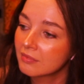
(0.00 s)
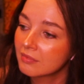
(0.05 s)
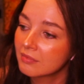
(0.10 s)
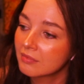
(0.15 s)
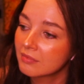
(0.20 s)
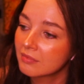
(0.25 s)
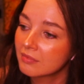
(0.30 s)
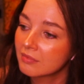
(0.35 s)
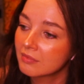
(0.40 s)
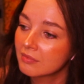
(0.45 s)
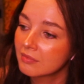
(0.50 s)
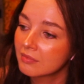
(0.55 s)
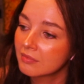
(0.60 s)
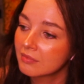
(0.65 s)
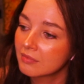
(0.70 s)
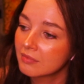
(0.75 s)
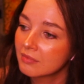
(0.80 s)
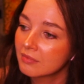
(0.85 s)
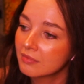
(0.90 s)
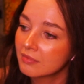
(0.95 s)

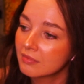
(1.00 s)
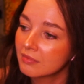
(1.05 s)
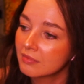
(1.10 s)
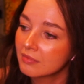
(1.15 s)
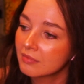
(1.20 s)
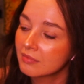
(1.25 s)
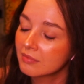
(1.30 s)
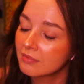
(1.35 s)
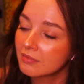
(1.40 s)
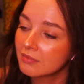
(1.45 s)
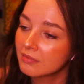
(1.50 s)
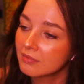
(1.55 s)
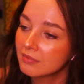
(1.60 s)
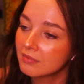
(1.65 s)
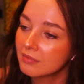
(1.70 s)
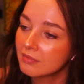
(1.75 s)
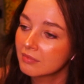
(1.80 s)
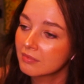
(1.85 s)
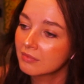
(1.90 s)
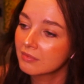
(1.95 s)

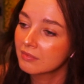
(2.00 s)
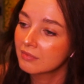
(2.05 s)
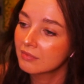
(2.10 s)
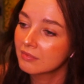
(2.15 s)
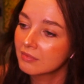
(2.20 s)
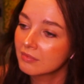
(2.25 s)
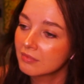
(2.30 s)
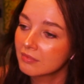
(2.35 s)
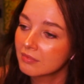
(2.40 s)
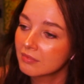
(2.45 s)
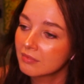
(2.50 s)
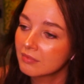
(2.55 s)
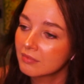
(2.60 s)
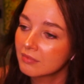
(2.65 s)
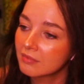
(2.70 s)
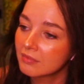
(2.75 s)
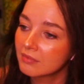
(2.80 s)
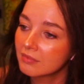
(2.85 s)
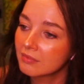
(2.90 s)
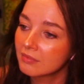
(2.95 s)

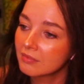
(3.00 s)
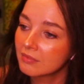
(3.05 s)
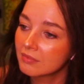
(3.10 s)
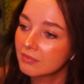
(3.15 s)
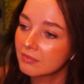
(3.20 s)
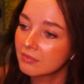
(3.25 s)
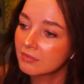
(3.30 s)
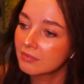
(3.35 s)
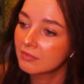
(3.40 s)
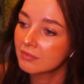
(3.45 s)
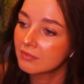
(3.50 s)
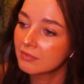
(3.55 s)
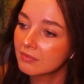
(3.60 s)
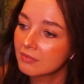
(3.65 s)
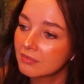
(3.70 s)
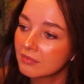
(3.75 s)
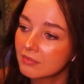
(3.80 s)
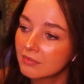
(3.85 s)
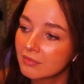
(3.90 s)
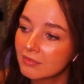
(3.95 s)

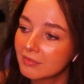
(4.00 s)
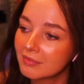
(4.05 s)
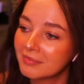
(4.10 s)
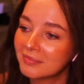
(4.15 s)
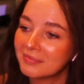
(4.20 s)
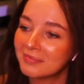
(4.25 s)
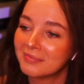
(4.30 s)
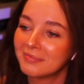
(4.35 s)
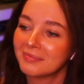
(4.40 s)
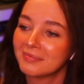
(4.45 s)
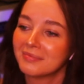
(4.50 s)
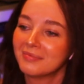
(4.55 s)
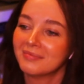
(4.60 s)
(silent)